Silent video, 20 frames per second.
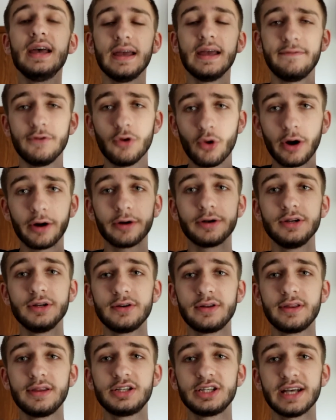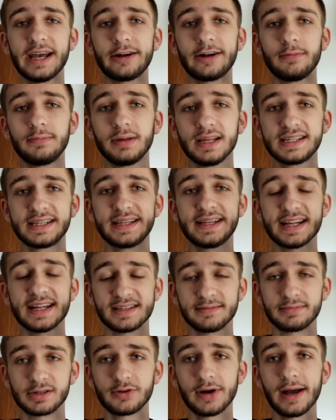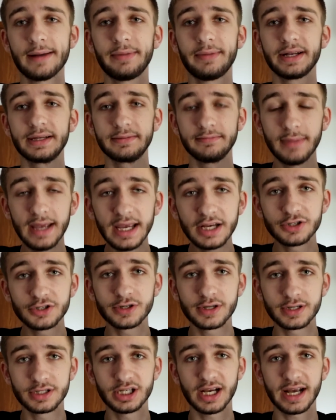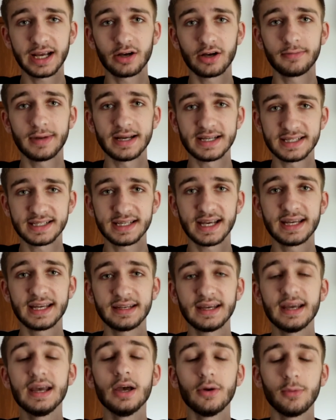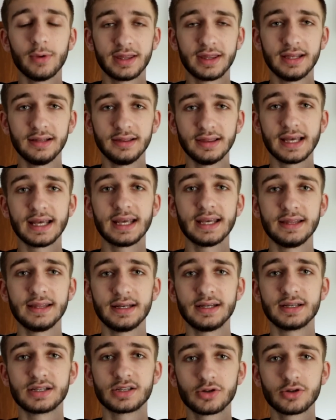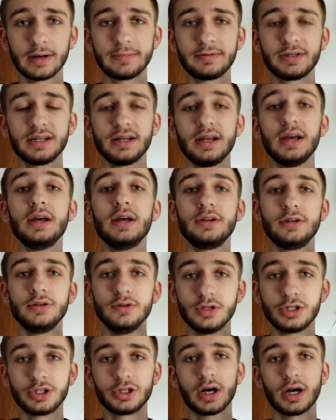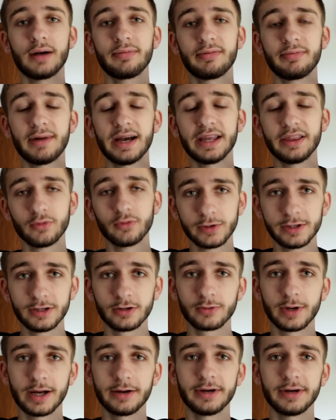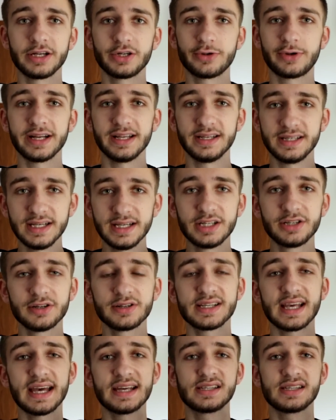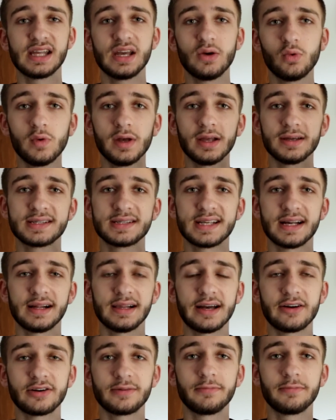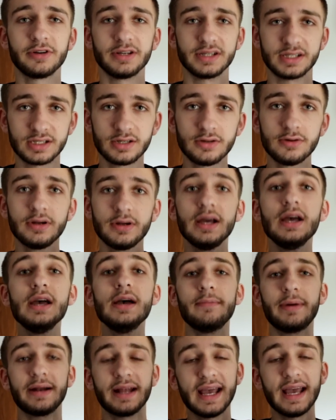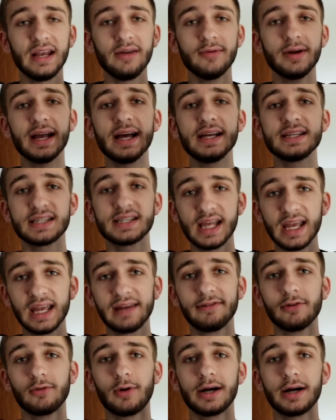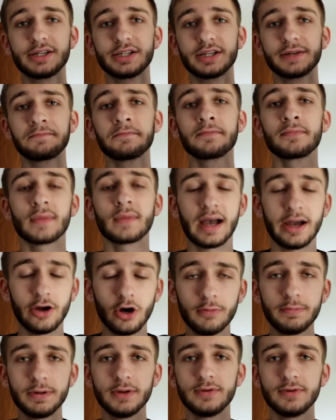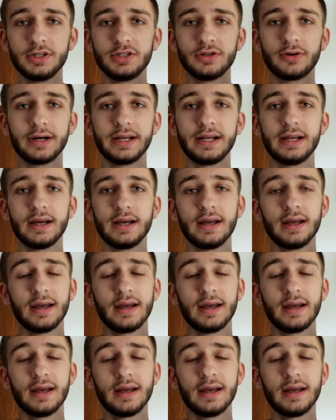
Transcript: If you are new to the channel, please hit that subscribe button. Make sure to check out my site with the link in the description to shop my The Real Ray Ray 20 t-shirts, as they will sell out pretty soon. But anyway guys, thank you for watching. I hope you enjoyed.